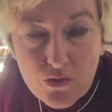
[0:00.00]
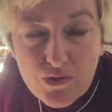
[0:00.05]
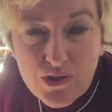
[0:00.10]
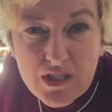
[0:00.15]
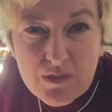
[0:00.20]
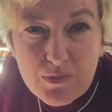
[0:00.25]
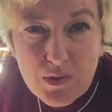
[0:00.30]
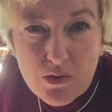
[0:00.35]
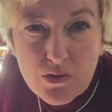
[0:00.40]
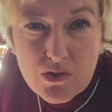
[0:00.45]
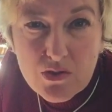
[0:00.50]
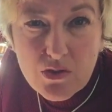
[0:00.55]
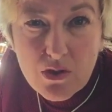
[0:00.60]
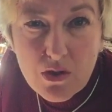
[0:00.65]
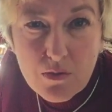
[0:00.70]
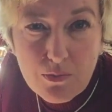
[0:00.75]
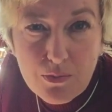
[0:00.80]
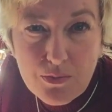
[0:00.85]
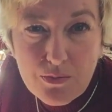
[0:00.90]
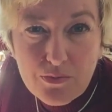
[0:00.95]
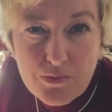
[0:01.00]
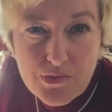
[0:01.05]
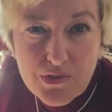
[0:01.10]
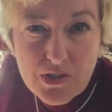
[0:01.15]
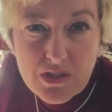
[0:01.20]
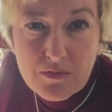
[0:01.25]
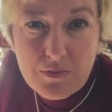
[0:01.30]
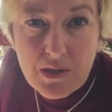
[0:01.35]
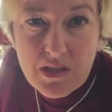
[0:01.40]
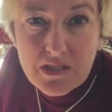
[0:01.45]
crispy on the top.
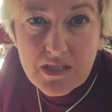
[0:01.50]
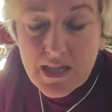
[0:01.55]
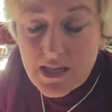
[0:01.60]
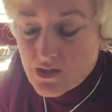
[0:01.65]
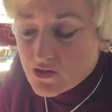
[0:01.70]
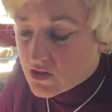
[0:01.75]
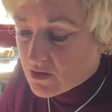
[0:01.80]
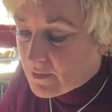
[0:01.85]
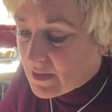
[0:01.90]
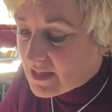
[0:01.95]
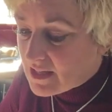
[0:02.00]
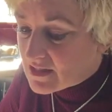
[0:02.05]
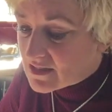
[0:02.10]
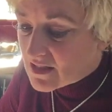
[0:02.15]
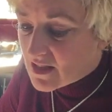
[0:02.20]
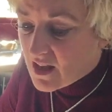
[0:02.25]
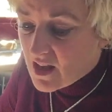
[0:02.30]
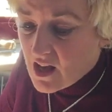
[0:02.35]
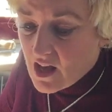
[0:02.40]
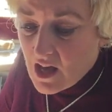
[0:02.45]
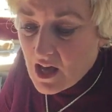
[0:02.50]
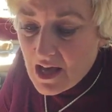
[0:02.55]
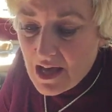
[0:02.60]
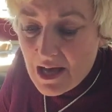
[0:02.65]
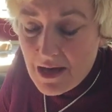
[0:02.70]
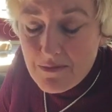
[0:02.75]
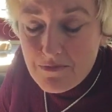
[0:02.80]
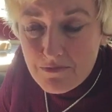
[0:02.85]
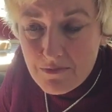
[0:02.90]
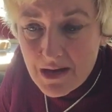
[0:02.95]
Just a bit of texture makes
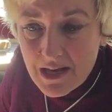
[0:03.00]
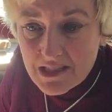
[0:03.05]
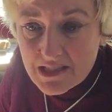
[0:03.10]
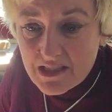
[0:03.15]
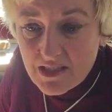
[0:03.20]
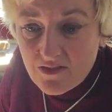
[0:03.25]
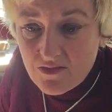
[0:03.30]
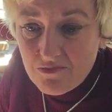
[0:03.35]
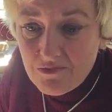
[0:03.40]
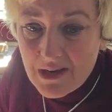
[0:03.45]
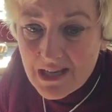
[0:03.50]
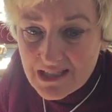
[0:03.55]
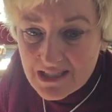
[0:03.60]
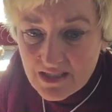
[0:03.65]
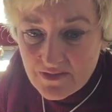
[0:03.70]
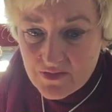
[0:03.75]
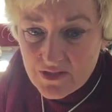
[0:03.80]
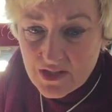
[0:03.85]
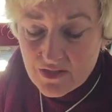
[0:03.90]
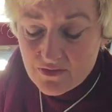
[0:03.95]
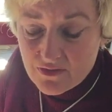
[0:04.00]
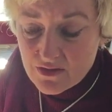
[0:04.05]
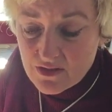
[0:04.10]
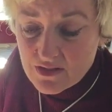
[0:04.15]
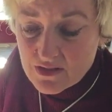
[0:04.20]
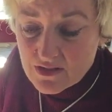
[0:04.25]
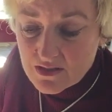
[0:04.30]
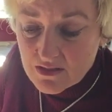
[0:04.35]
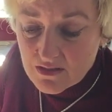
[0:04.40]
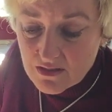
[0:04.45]
a massive, massive
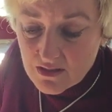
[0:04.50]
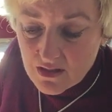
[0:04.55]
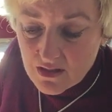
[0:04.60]
difference.